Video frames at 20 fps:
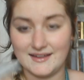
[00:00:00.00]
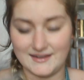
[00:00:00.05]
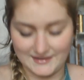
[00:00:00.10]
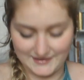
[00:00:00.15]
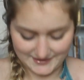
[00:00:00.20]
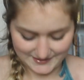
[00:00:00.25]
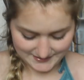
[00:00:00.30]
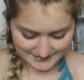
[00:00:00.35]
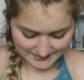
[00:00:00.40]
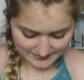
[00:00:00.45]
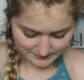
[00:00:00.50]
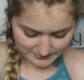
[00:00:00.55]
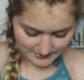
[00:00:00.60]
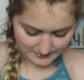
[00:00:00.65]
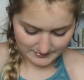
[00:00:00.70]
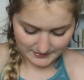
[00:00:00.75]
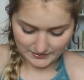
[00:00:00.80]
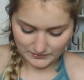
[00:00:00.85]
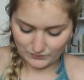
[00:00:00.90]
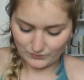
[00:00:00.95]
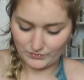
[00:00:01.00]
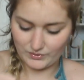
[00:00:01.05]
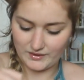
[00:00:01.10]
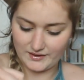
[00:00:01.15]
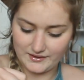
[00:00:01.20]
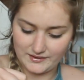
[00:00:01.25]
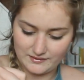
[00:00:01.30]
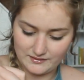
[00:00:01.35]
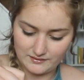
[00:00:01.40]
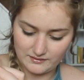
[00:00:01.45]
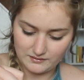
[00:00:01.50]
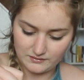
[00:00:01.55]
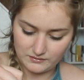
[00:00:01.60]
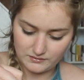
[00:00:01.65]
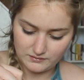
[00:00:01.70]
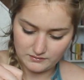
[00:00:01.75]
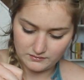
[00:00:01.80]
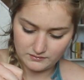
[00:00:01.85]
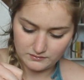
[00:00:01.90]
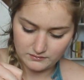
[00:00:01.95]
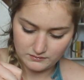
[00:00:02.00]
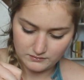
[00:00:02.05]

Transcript: I cut that baby right down.